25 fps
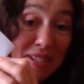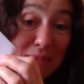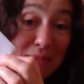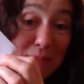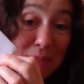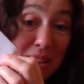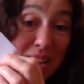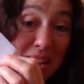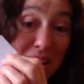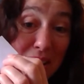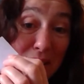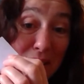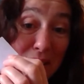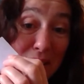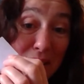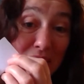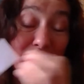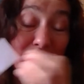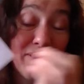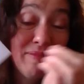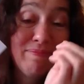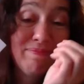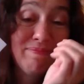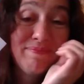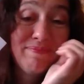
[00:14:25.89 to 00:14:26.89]
to make you
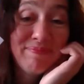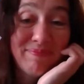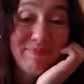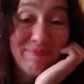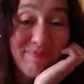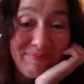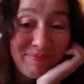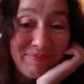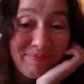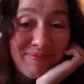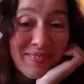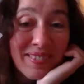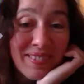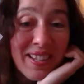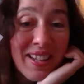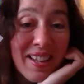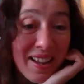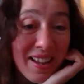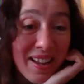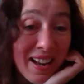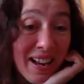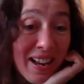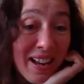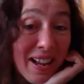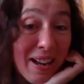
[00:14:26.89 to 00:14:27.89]
feel
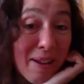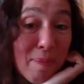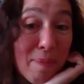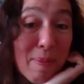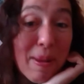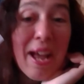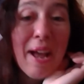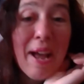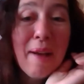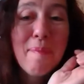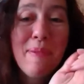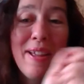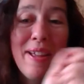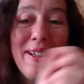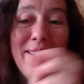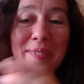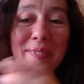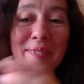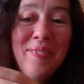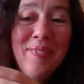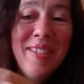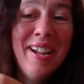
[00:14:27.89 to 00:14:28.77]
a little bit happier.